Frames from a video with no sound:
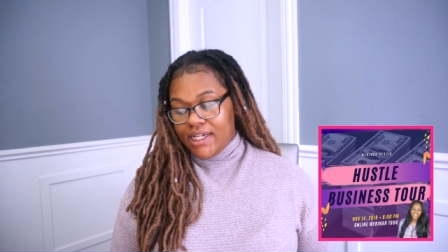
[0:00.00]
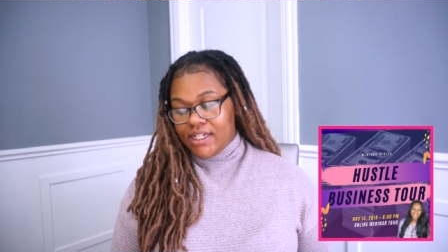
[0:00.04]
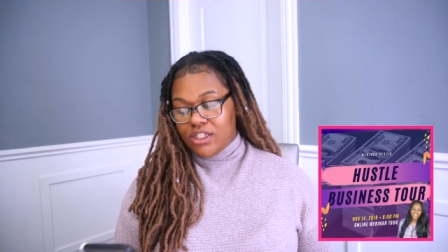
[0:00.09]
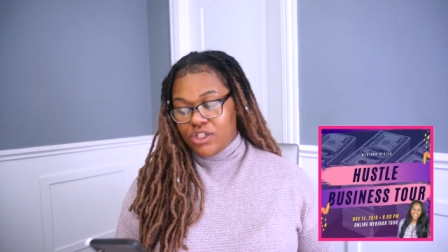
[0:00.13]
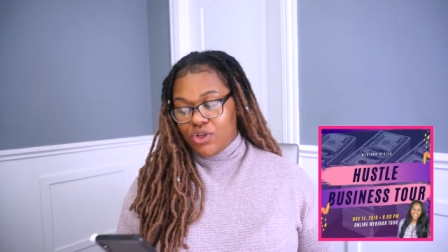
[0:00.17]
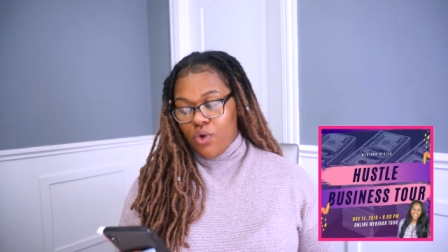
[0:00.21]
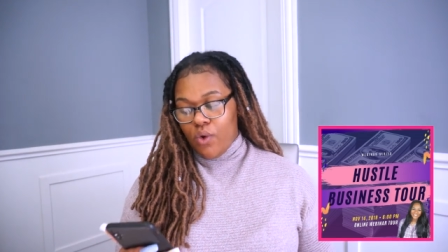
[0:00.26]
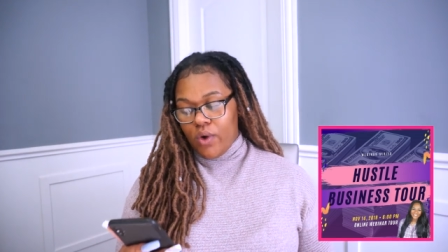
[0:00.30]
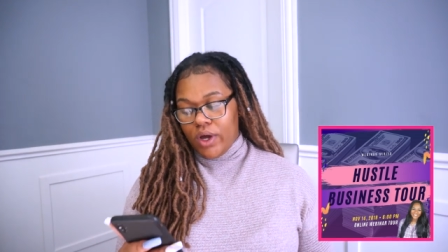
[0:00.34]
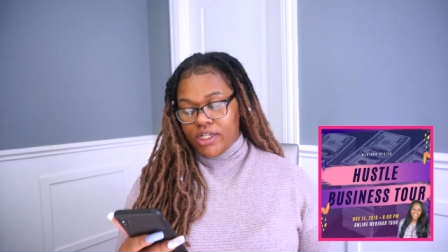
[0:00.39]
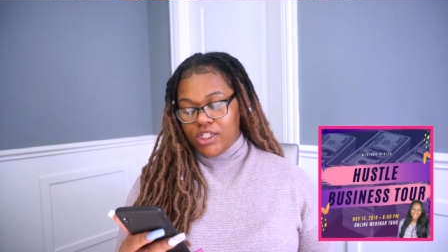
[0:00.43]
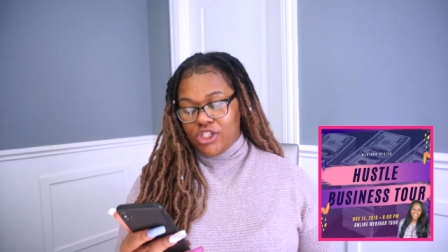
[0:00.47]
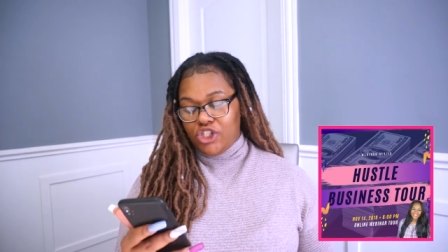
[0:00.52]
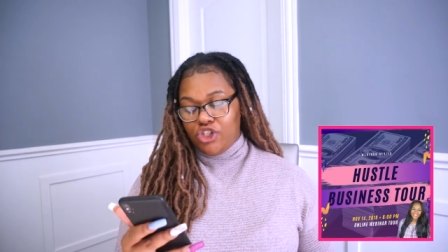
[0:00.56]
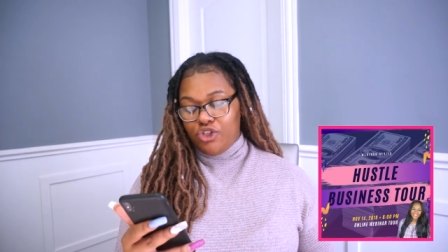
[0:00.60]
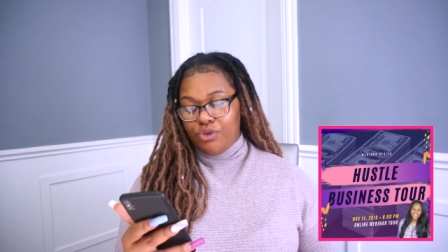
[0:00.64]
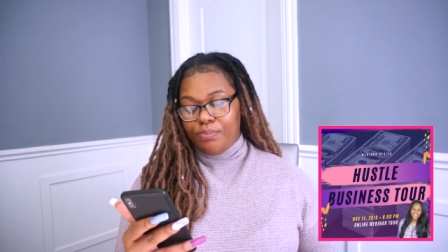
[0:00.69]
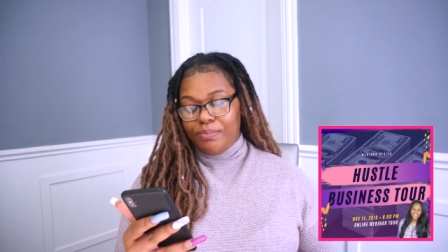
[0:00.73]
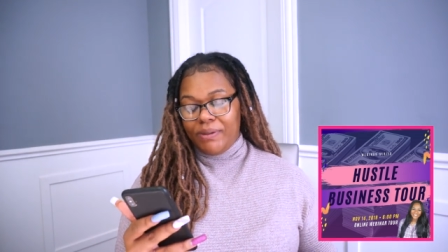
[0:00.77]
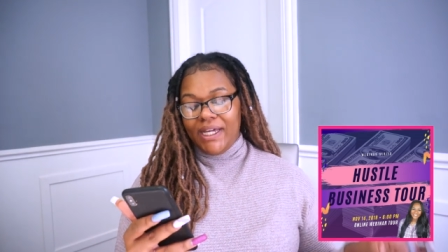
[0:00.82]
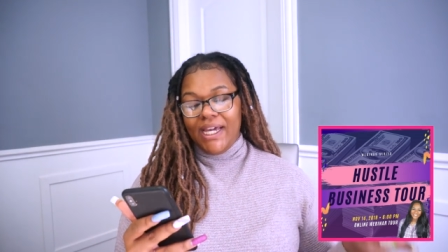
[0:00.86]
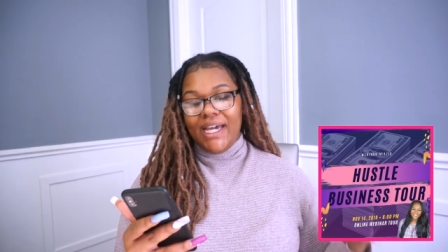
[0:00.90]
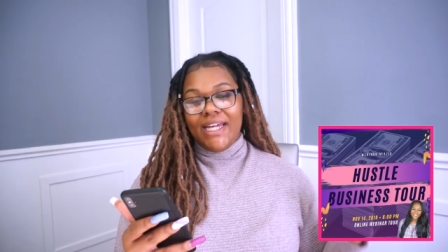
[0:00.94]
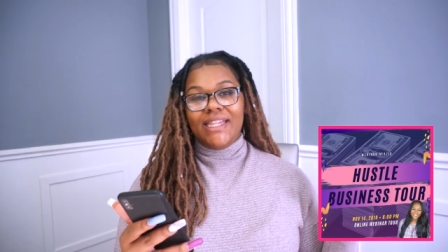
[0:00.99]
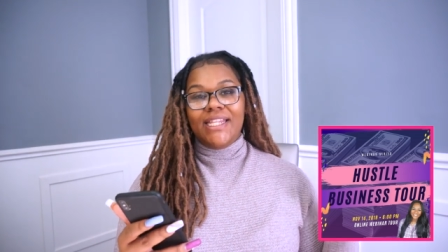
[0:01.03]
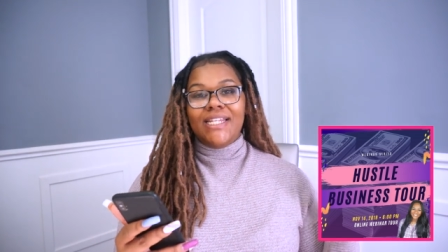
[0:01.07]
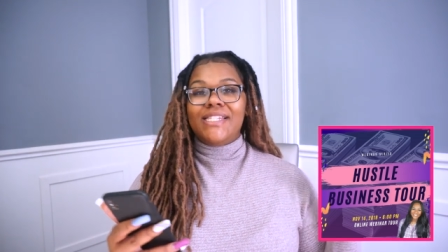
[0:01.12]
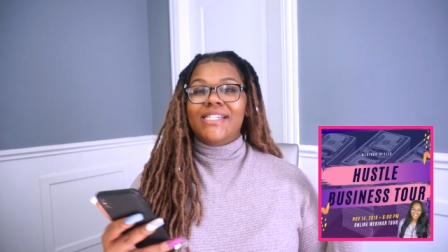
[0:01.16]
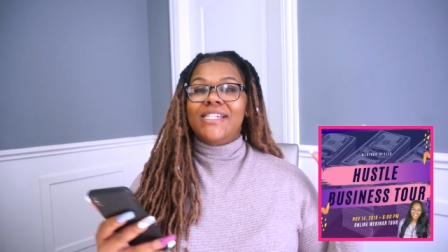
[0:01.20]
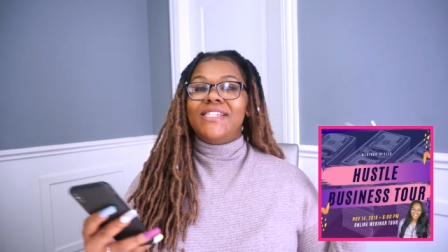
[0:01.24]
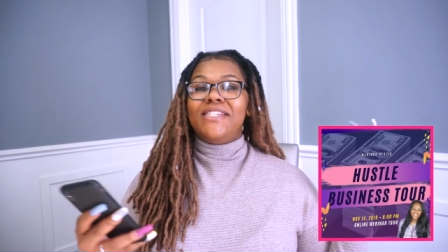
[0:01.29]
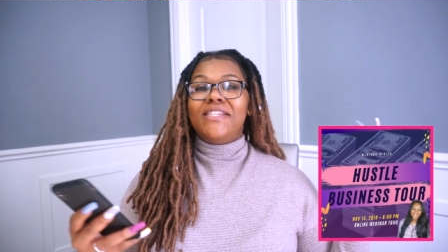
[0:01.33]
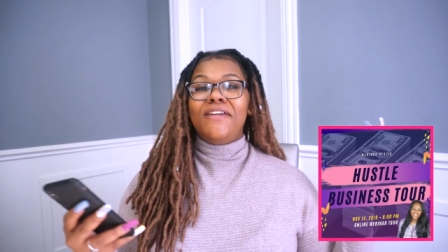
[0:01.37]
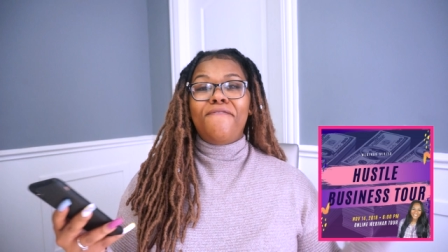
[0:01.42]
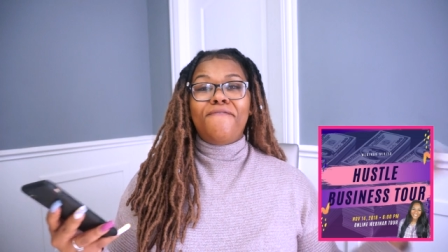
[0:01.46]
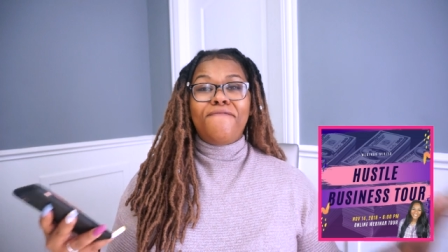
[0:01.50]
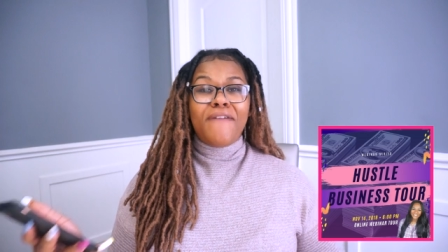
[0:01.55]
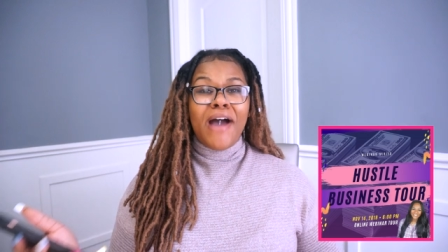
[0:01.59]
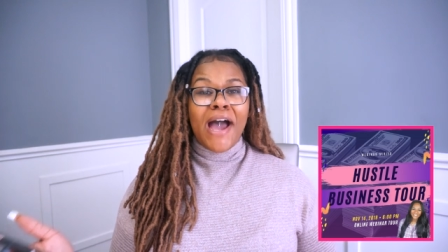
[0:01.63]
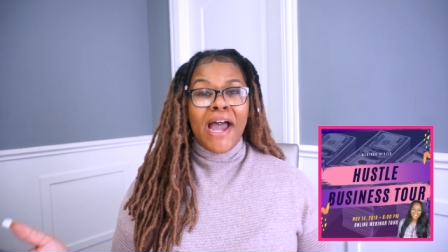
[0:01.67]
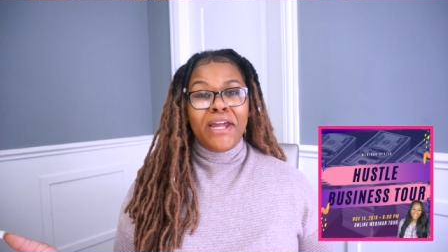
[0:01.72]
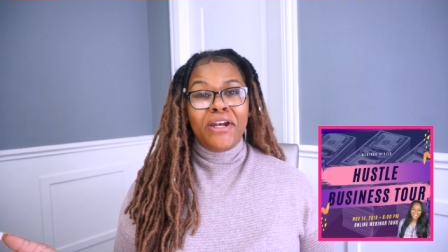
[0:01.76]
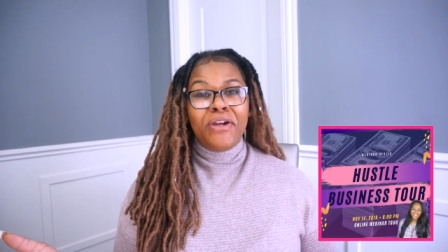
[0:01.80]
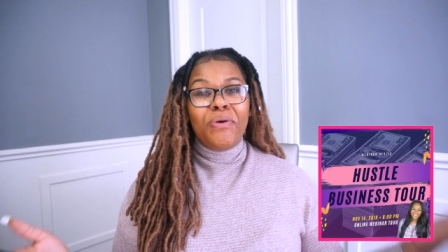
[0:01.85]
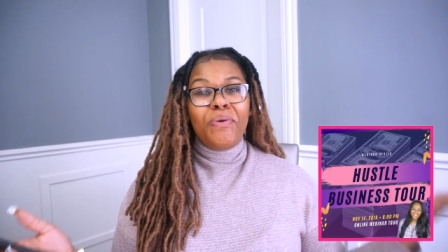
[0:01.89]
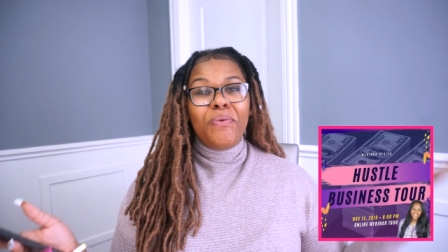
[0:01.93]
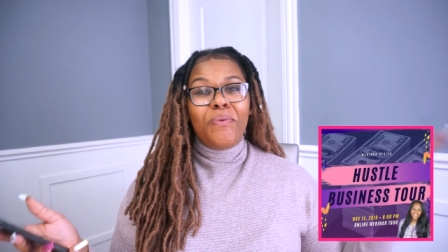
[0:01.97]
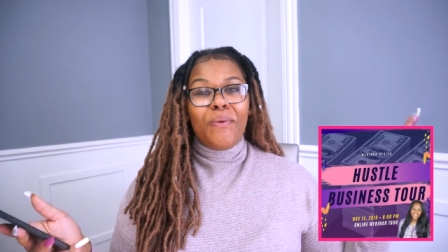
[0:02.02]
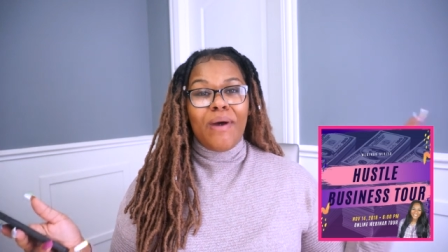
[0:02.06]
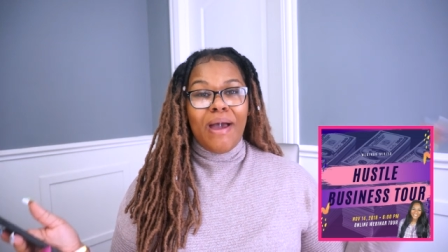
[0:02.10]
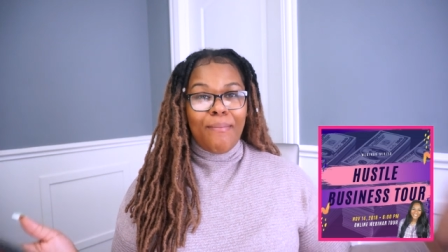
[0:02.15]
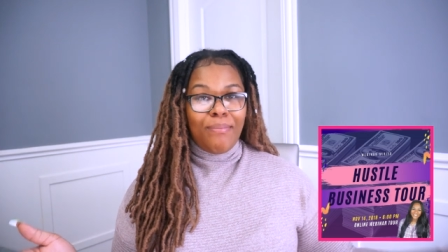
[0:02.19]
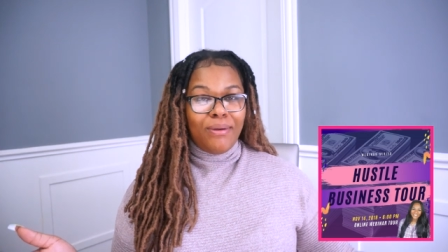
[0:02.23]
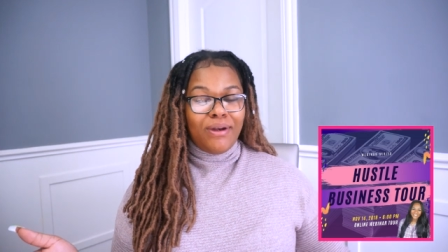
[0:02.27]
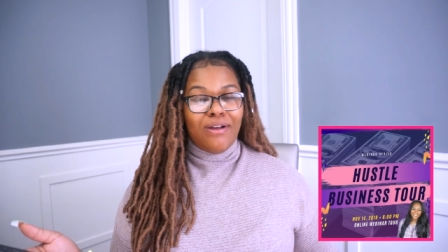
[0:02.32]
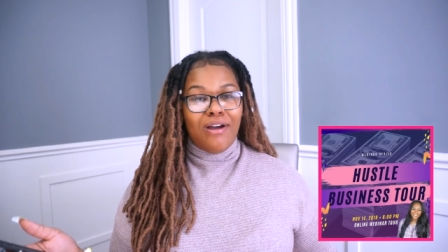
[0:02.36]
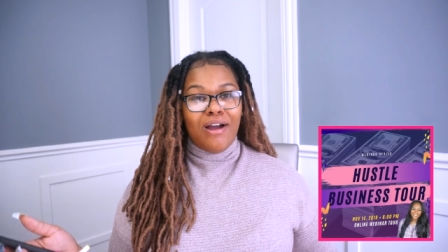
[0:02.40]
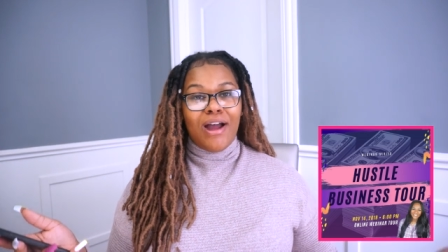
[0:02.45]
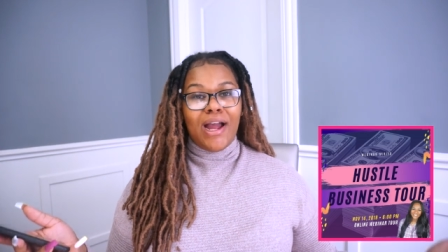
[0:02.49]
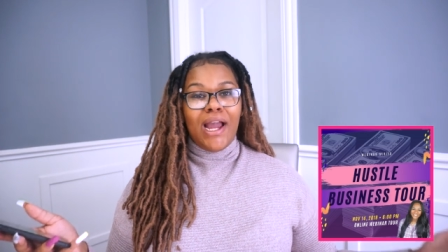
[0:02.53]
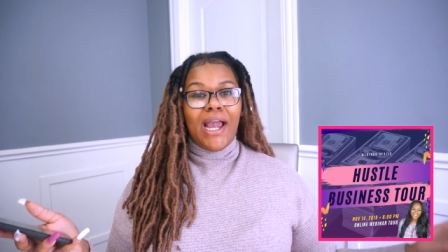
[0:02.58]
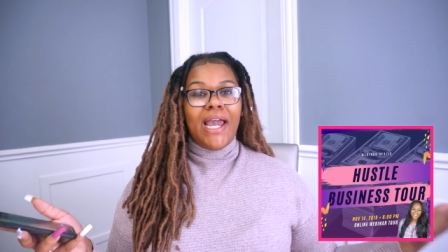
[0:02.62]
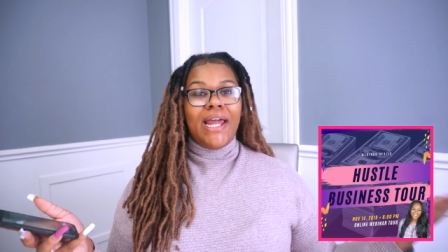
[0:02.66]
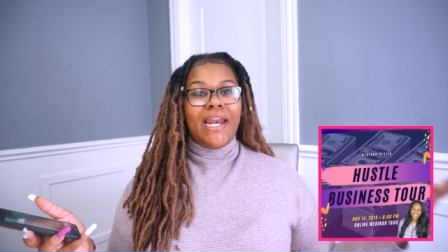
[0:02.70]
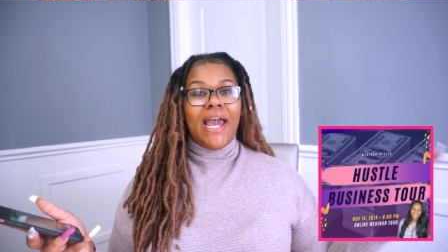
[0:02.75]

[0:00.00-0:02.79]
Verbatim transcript: is going to be and this is the final webinar